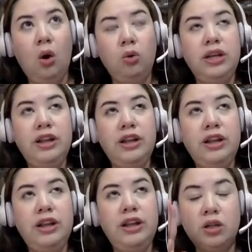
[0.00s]
only
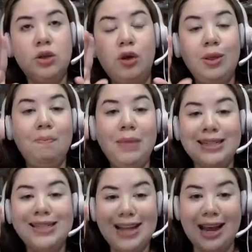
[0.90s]
focus on the
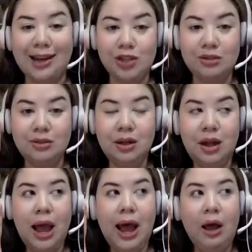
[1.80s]
midsection.
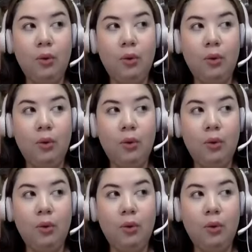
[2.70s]
Mm-hmm.